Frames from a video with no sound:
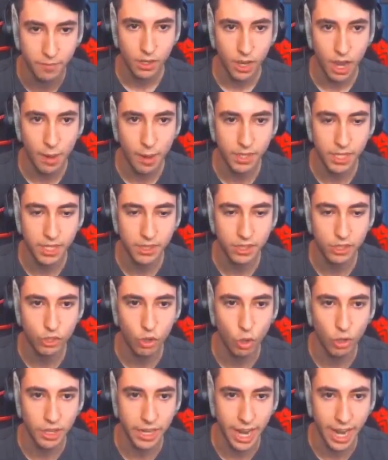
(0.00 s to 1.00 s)
I'm gonna eat this
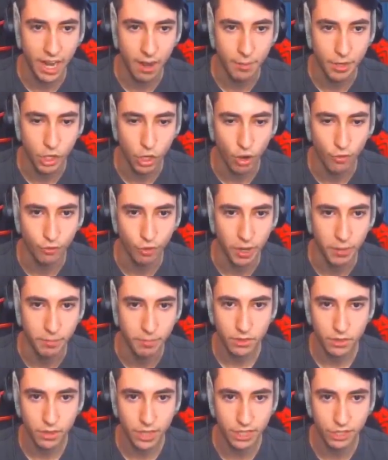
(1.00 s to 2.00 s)
golden head. I'm gonna go for him.
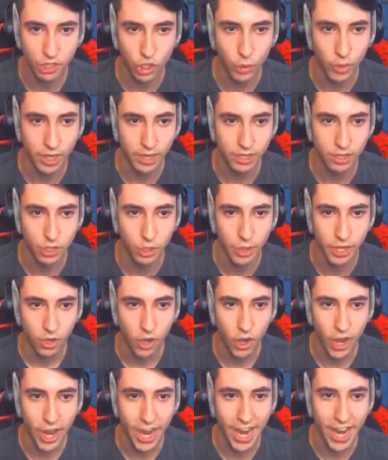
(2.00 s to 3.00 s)
Let's do it.
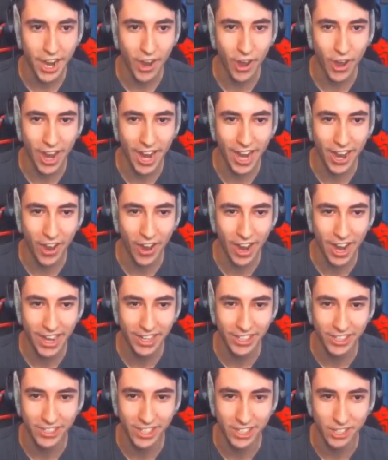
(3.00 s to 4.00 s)
Oi.
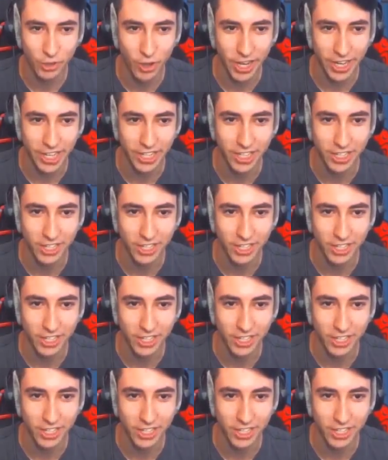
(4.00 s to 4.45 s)
This is tricky.